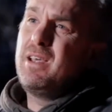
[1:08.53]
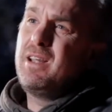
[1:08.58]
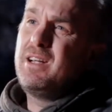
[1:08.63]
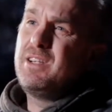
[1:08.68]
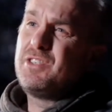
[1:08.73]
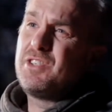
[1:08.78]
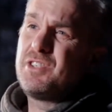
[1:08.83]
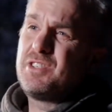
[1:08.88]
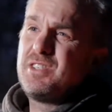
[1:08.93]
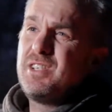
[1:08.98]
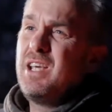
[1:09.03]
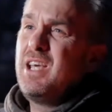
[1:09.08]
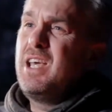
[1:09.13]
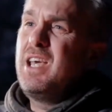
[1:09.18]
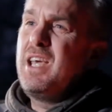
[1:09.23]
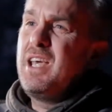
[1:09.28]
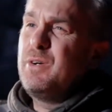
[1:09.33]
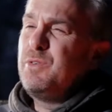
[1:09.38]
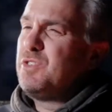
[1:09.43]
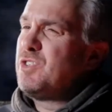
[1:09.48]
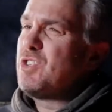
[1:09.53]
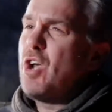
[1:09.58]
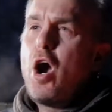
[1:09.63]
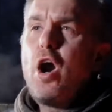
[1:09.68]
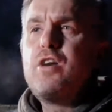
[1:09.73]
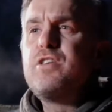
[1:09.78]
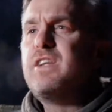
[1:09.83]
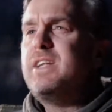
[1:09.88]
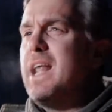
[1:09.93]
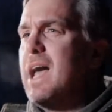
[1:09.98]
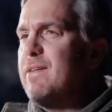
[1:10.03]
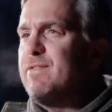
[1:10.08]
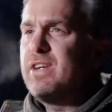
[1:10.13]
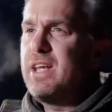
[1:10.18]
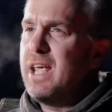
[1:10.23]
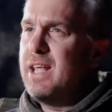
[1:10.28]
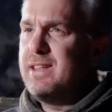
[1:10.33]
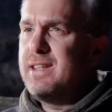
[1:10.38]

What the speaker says: and it was just hard to navigate